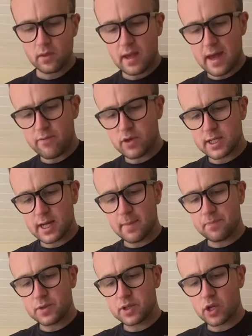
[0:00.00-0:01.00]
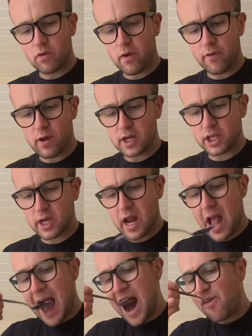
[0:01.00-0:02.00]
Every time. So refreshing.
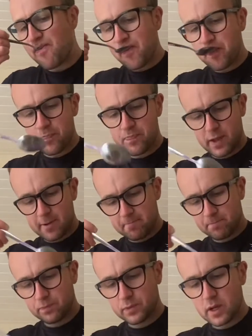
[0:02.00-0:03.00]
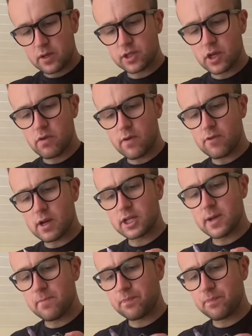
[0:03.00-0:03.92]
So refreshing.